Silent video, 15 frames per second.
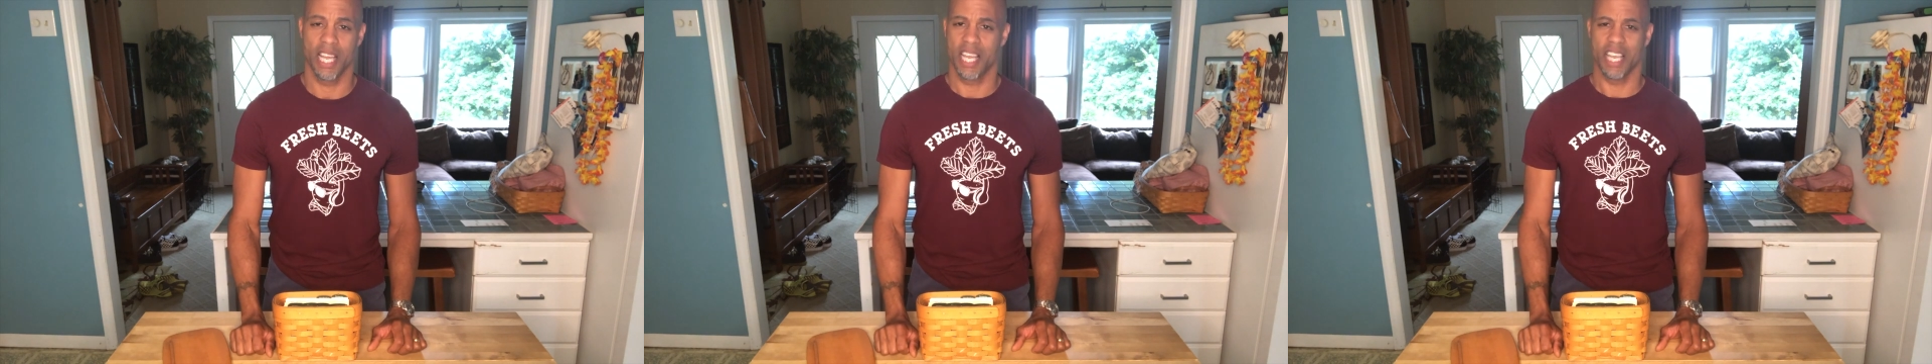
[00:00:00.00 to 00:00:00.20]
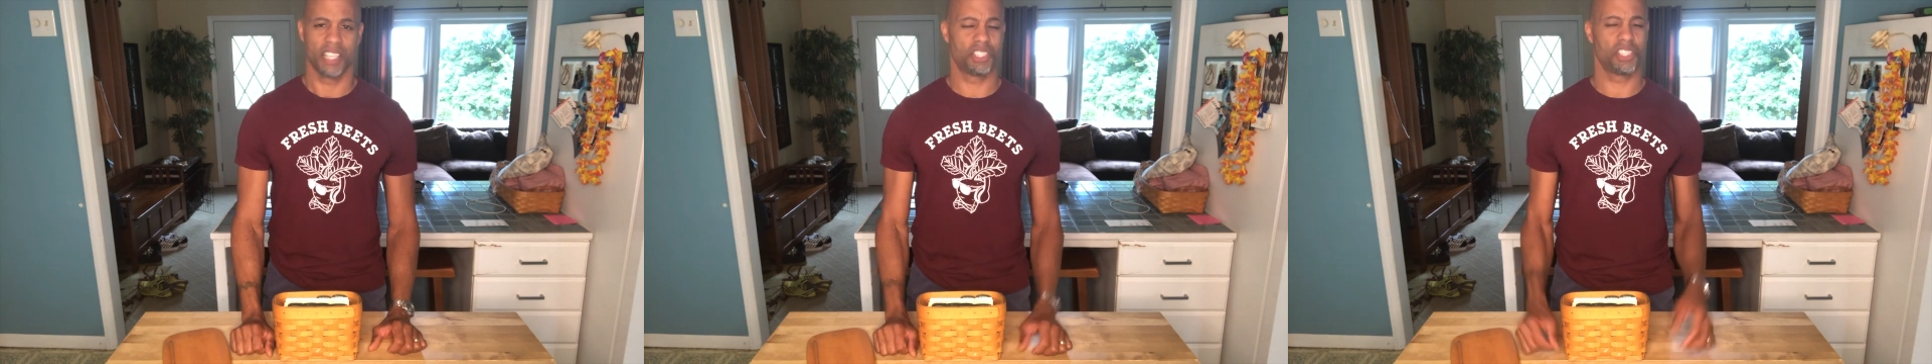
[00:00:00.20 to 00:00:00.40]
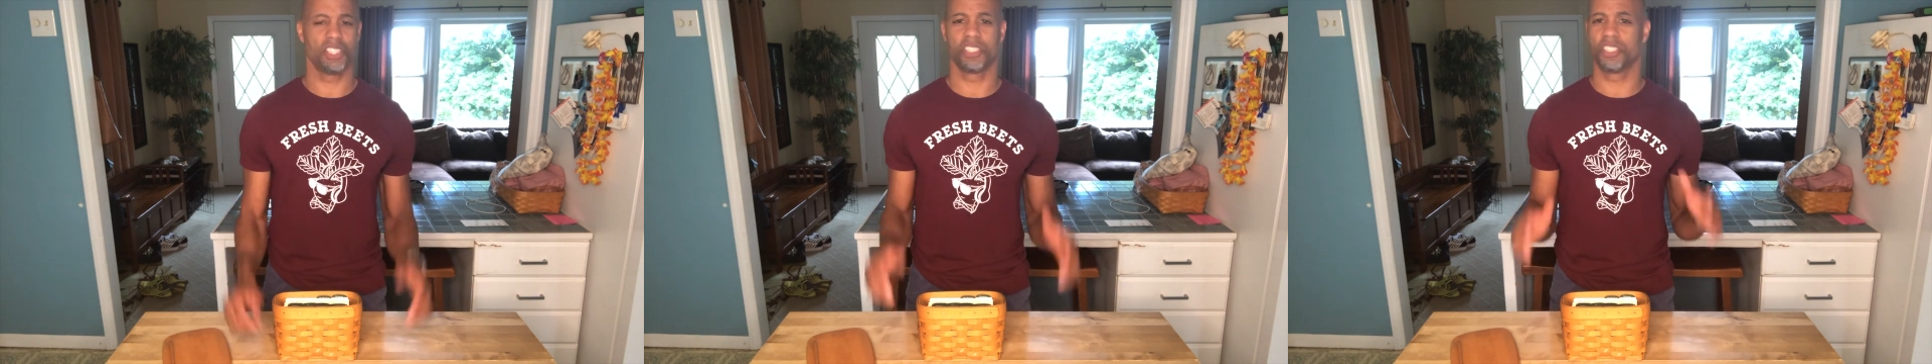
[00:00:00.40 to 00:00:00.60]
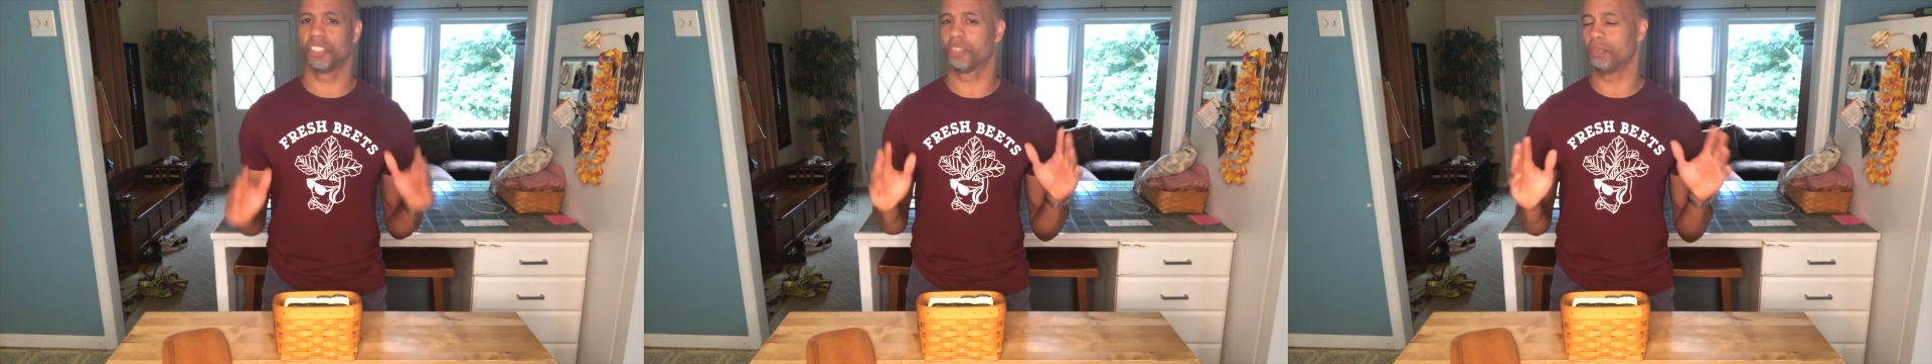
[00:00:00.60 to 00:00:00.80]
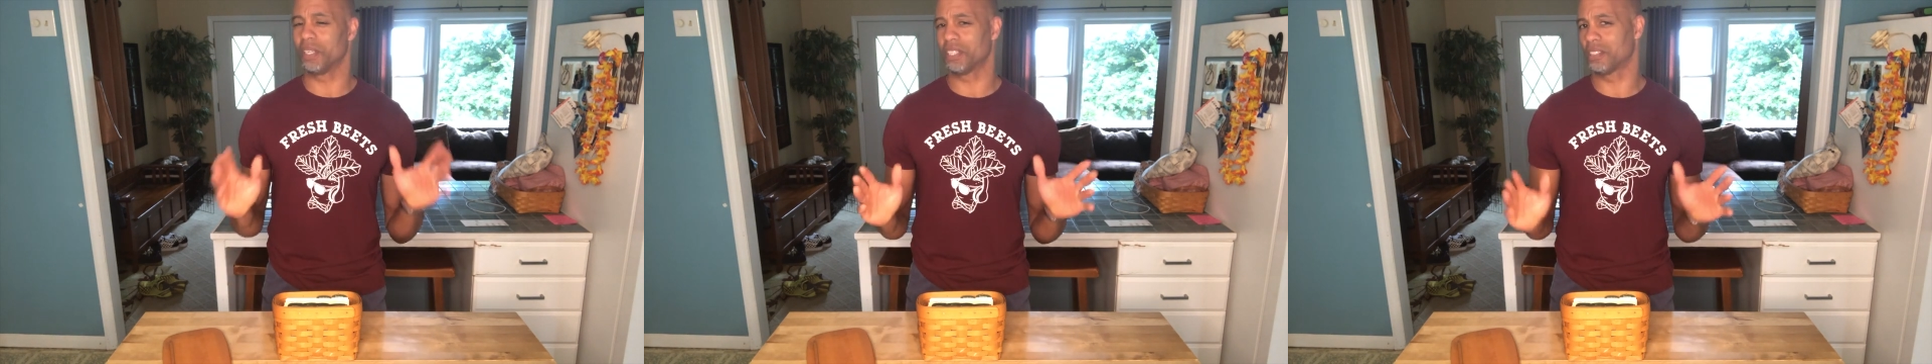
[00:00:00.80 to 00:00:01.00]
It shouldn't
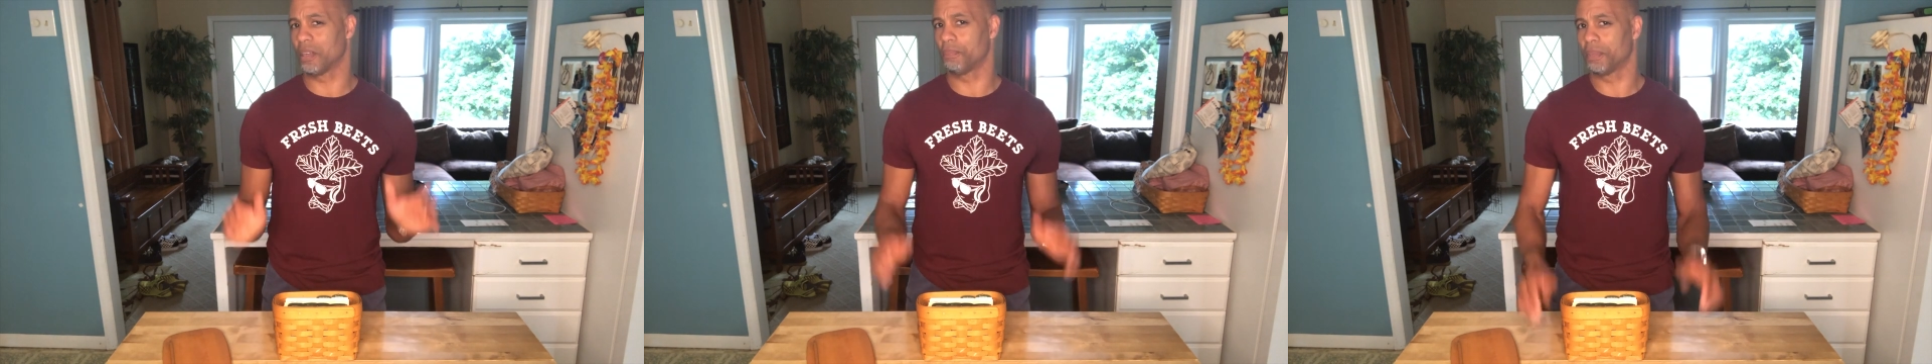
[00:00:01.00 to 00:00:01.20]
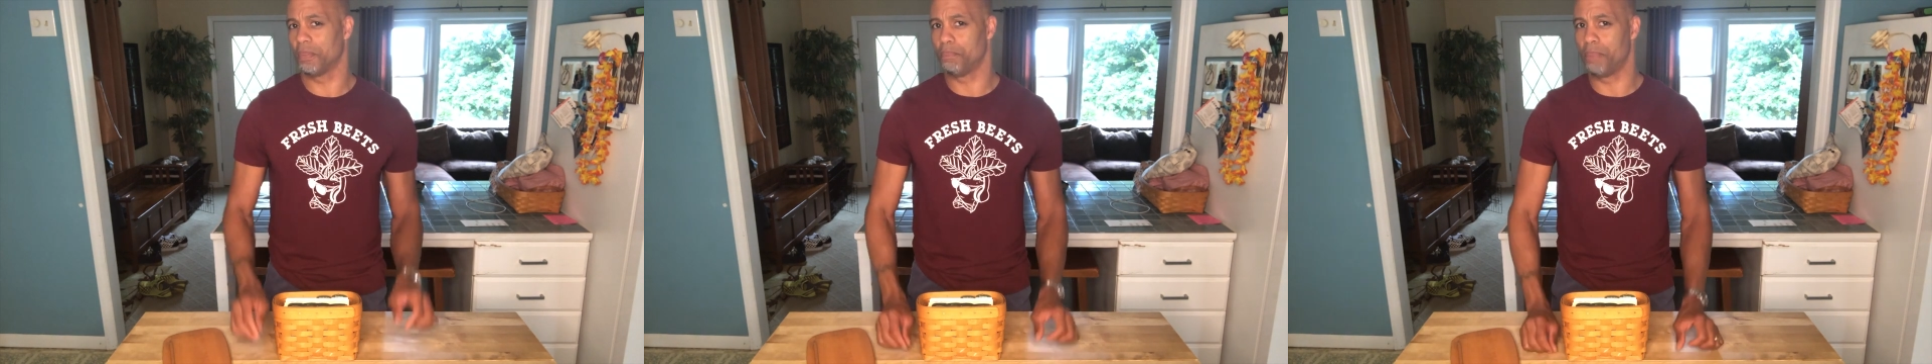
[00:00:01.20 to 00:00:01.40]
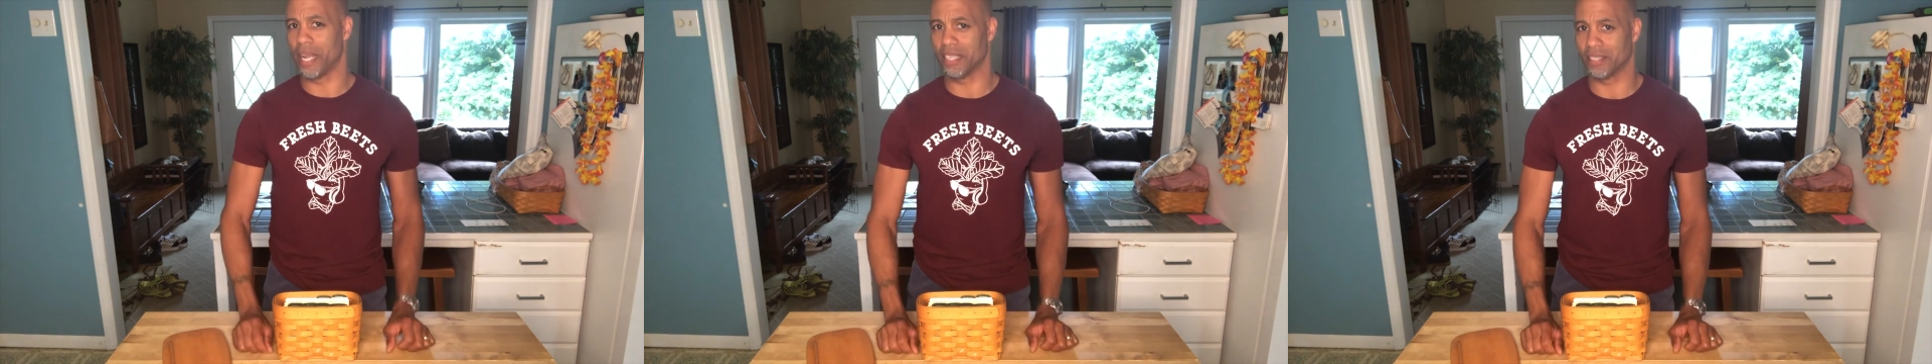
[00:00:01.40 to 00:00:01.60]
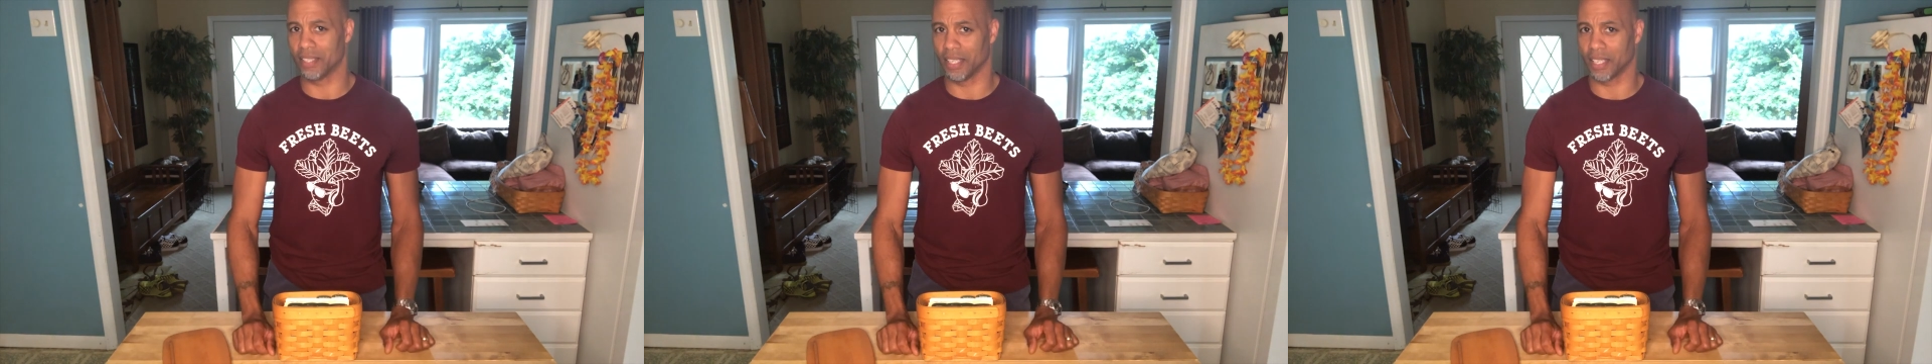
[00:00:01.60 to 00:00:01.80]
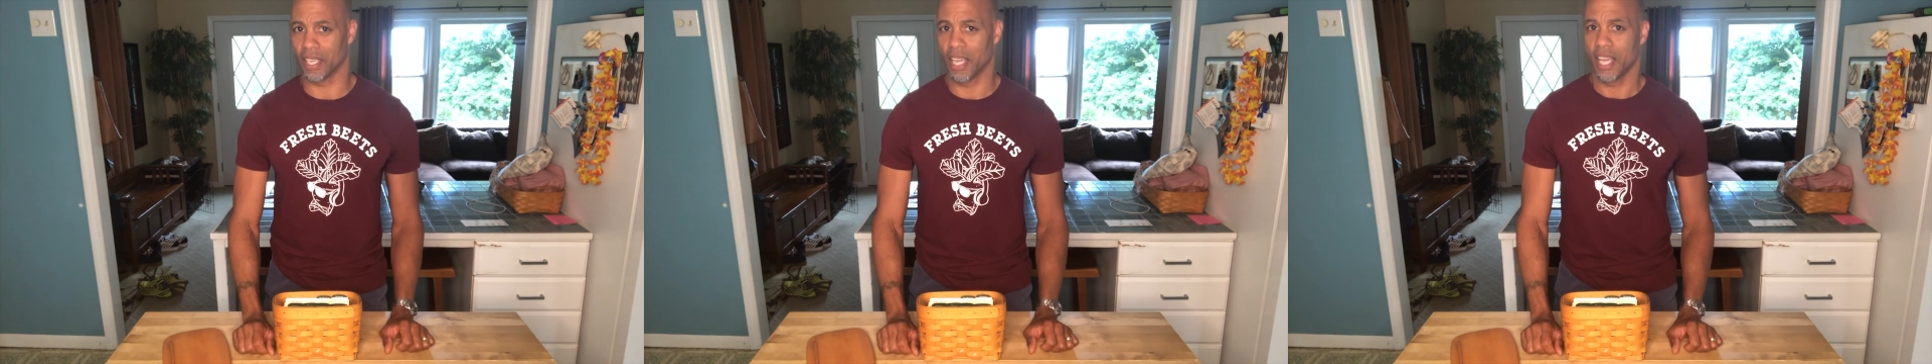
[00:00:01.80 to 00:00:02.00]
just be something
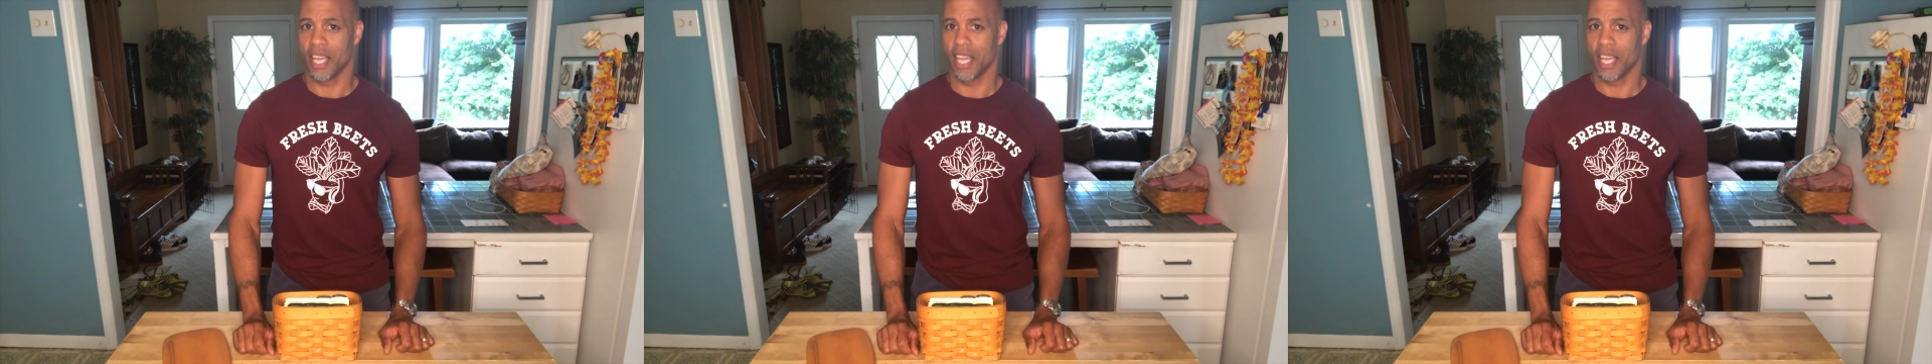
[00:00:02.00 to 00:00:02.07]
basic.